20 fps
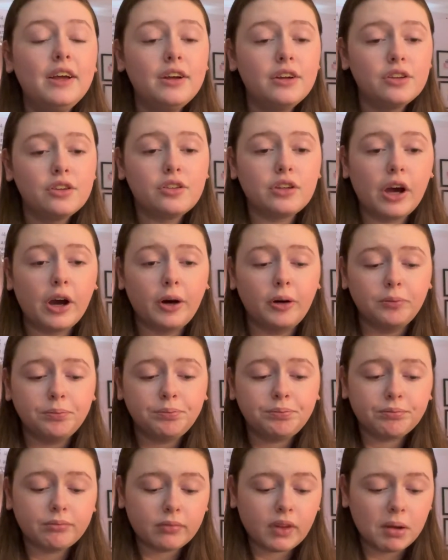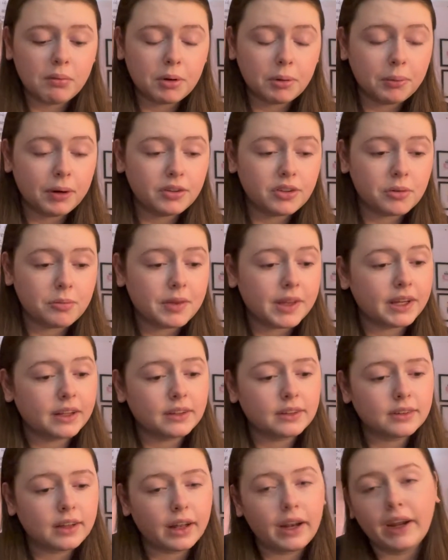So I'm gonna wear
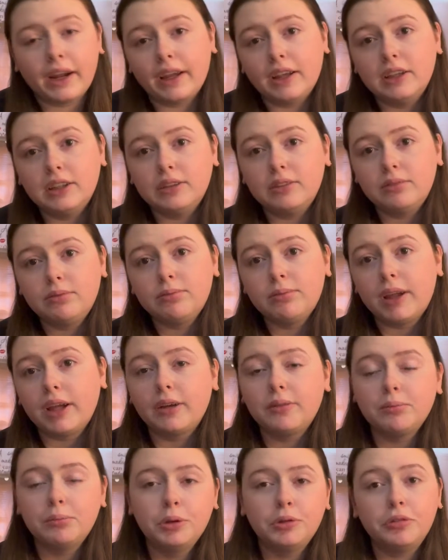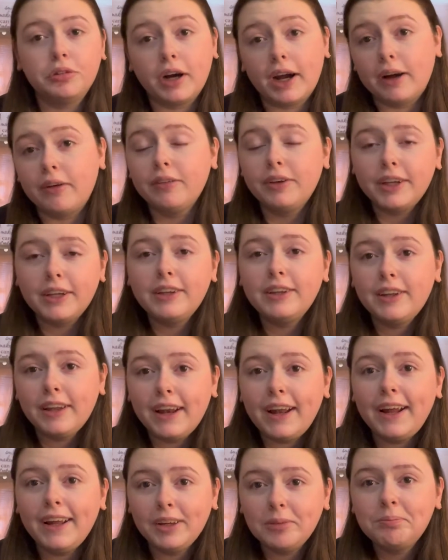something that I can like move around in
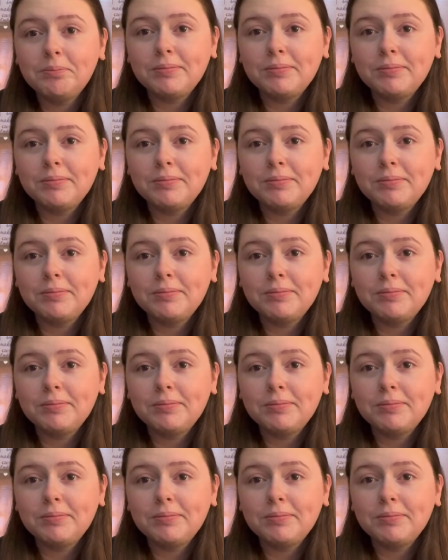today.